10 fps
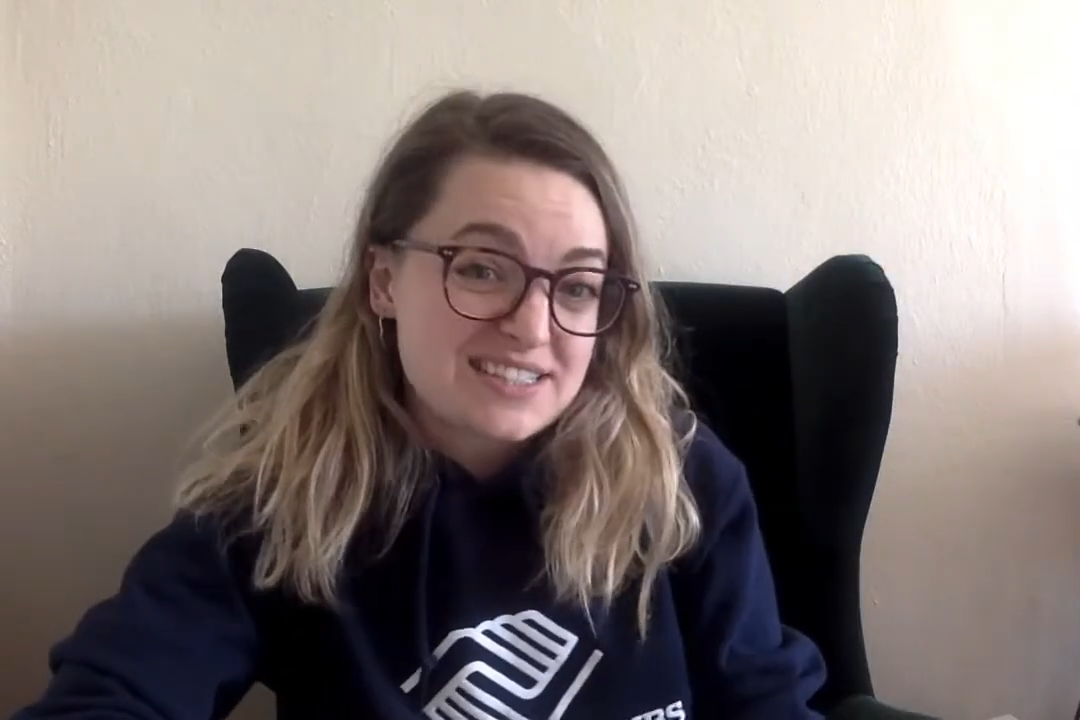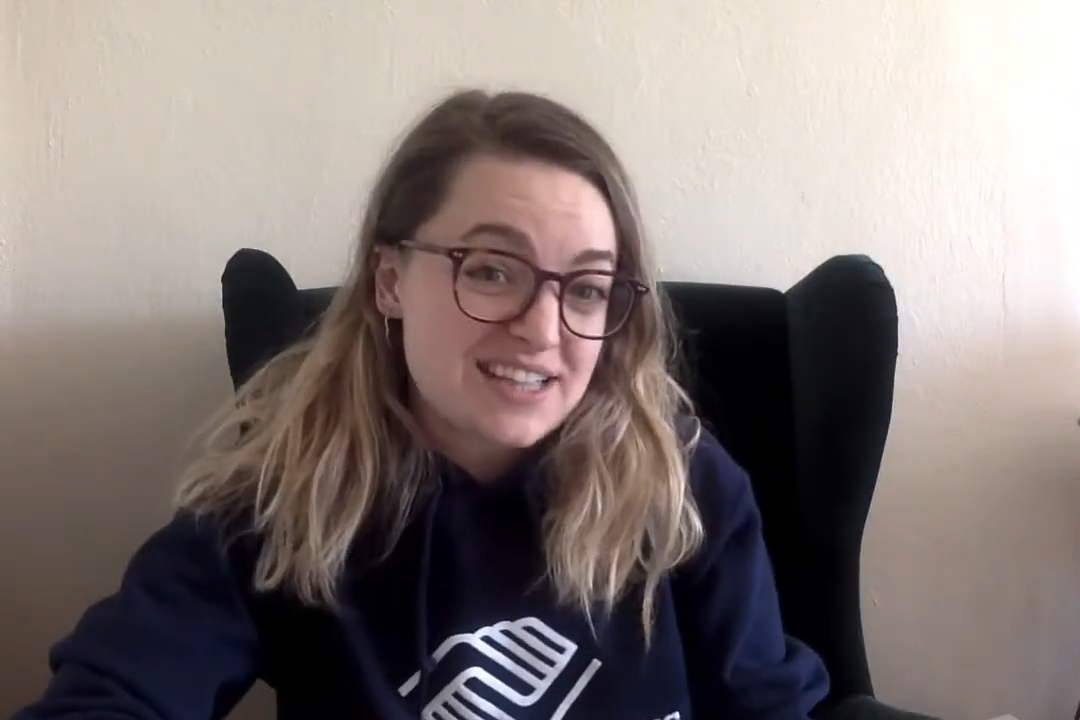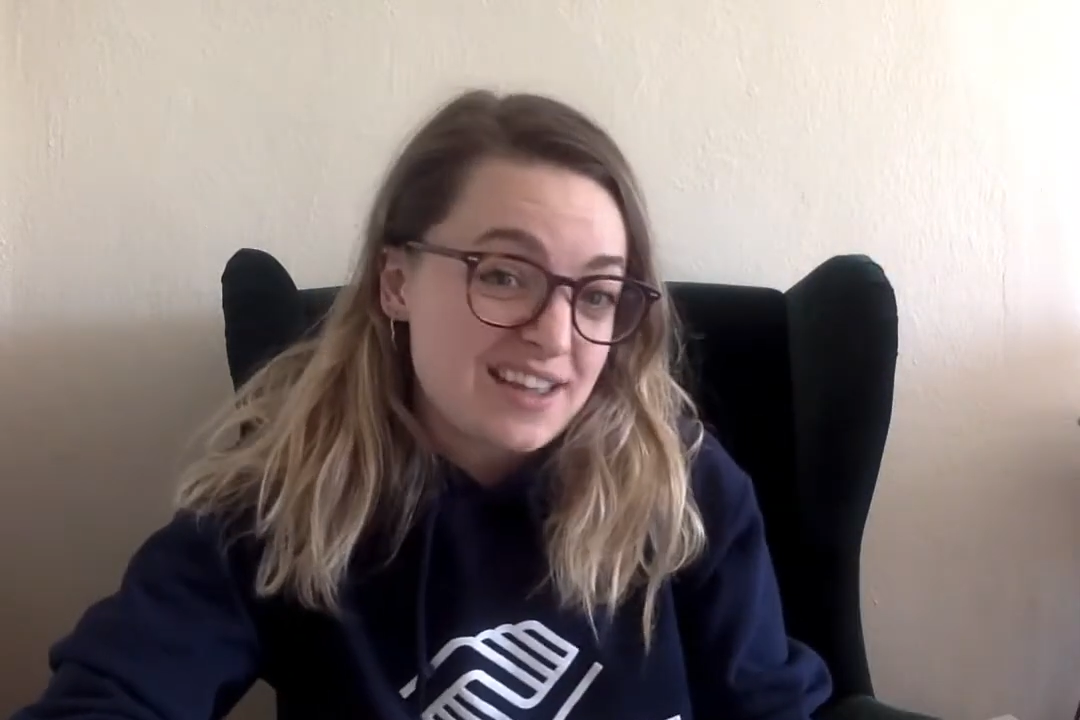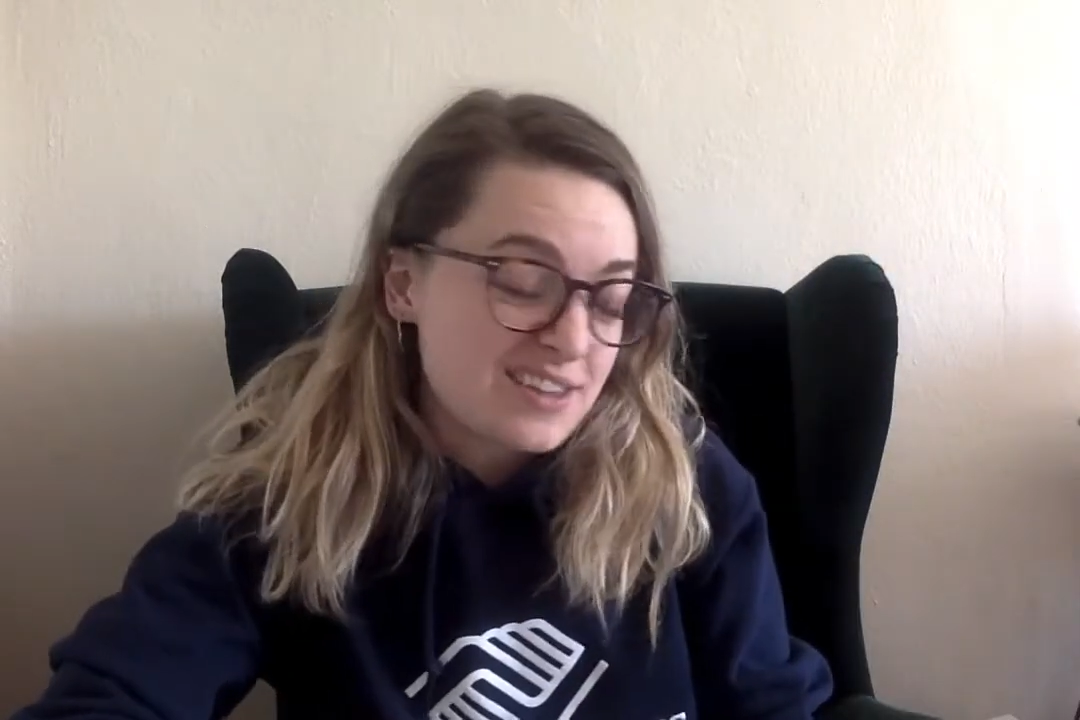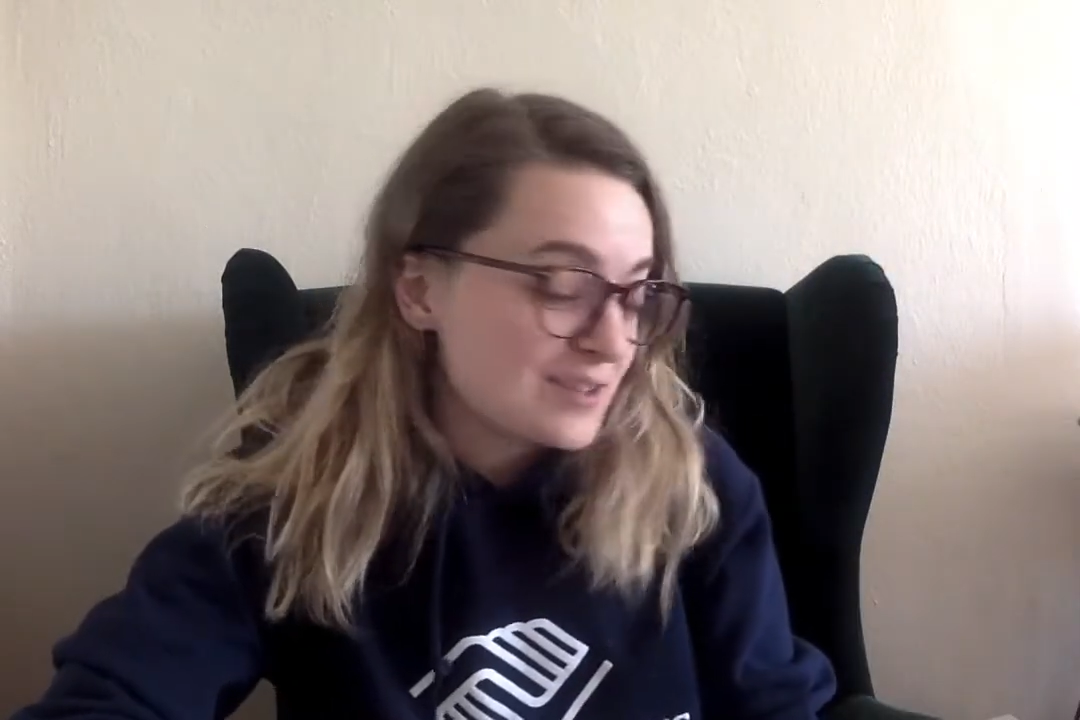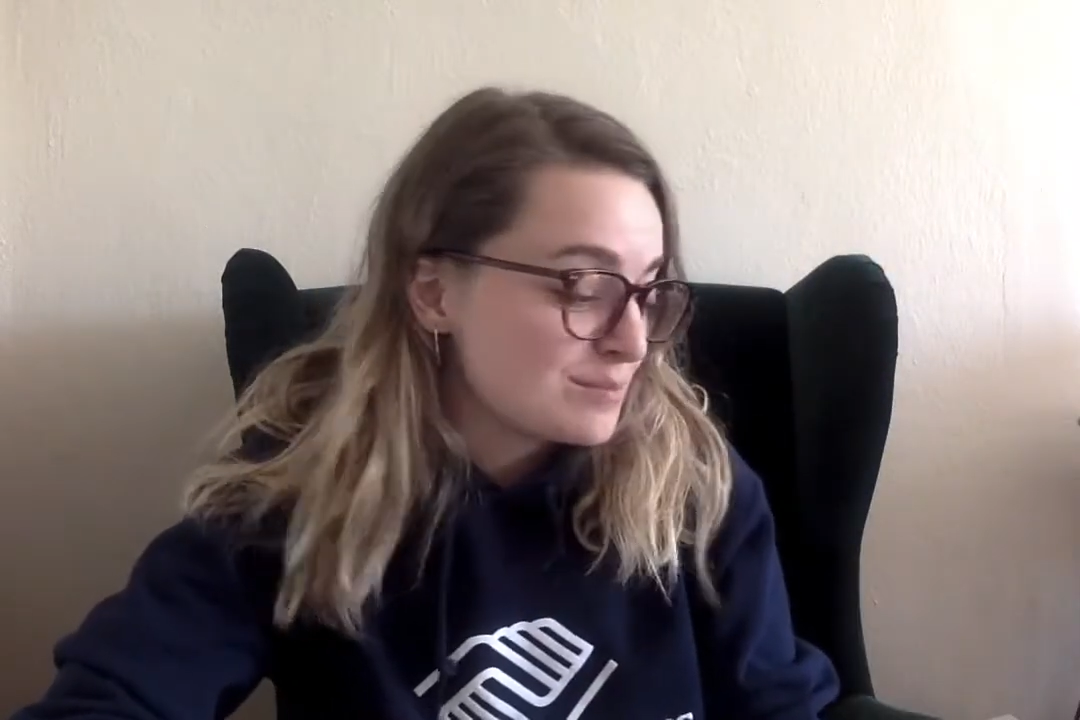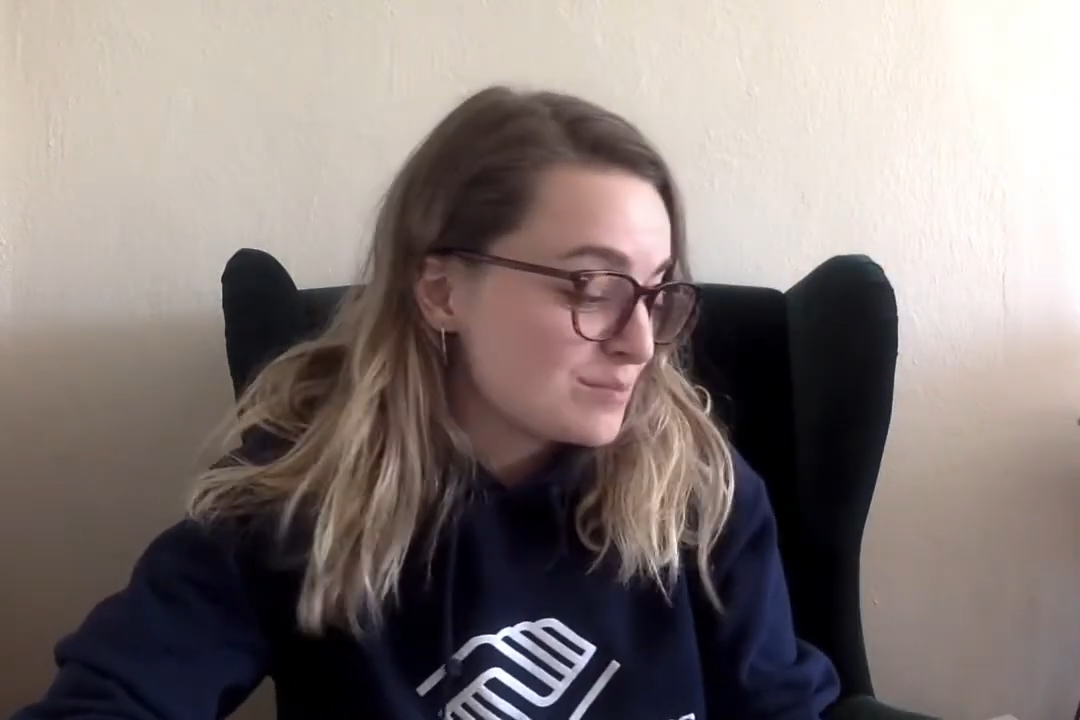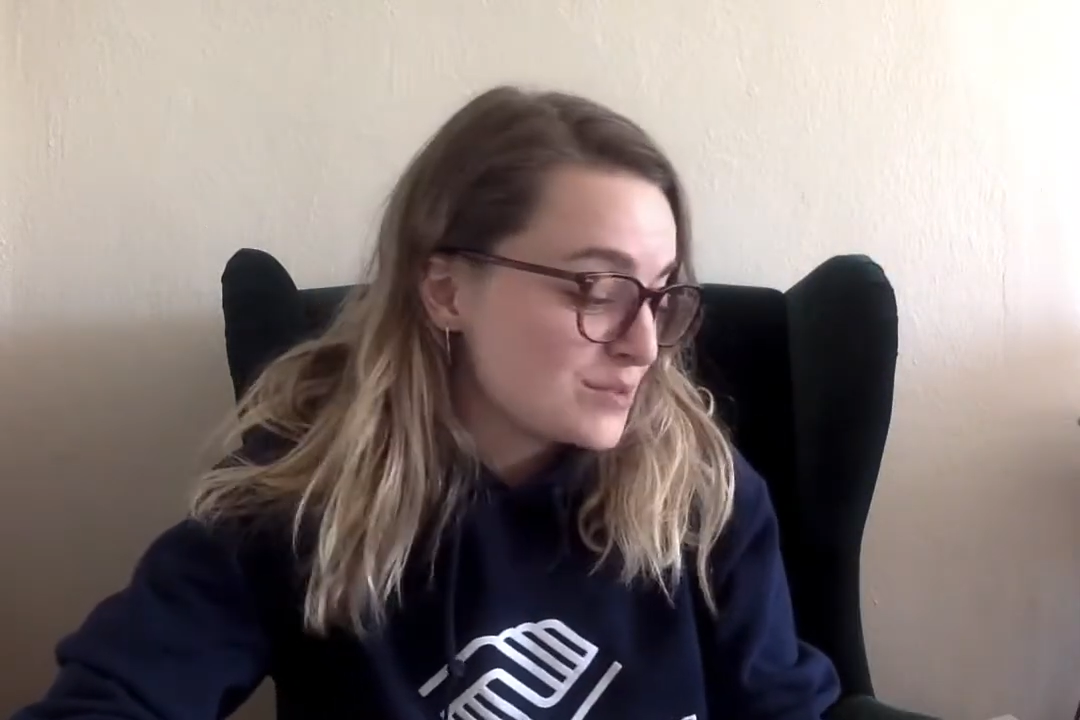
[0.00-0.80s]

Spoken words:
together.